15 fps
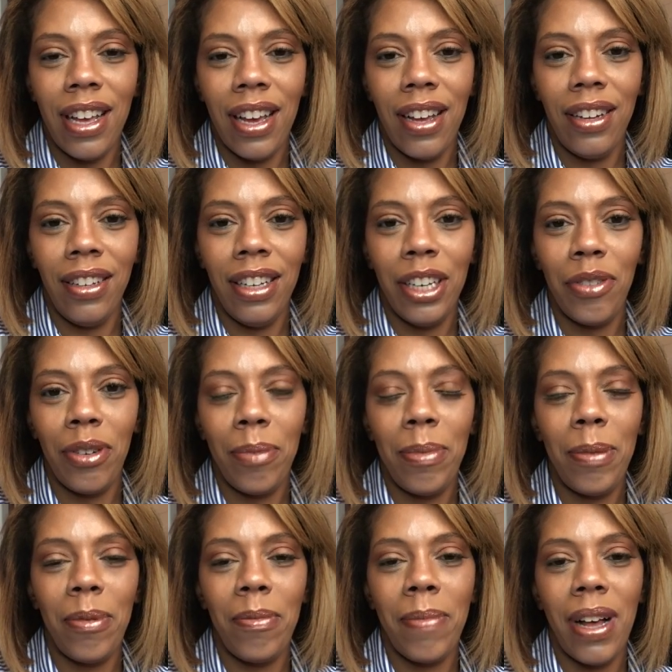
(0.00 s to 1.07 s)
that linger in
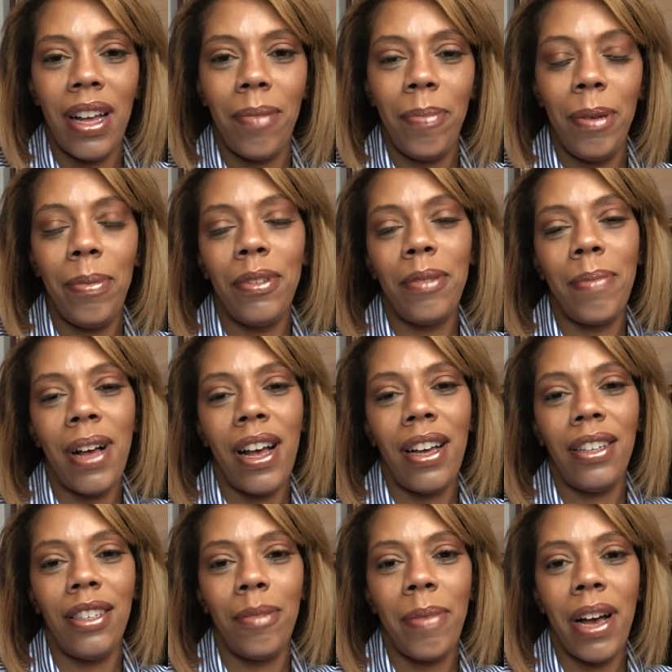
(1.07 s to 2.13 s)
people's
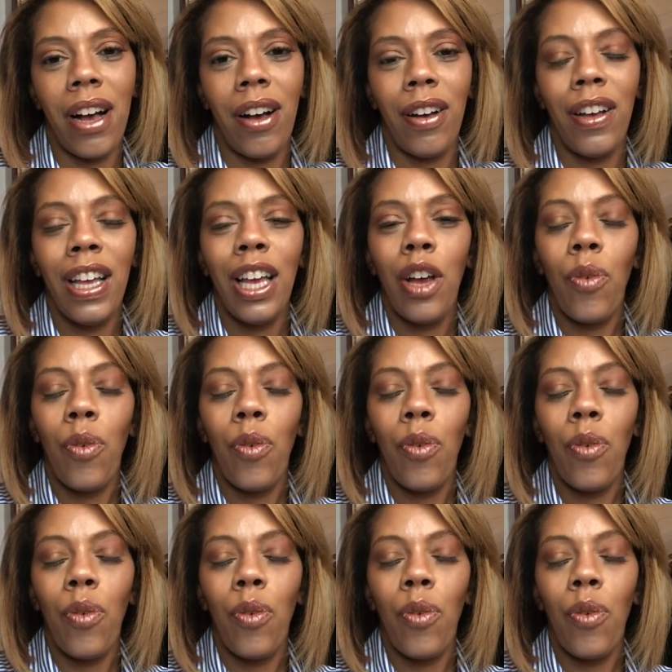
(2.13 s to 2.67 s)
minds about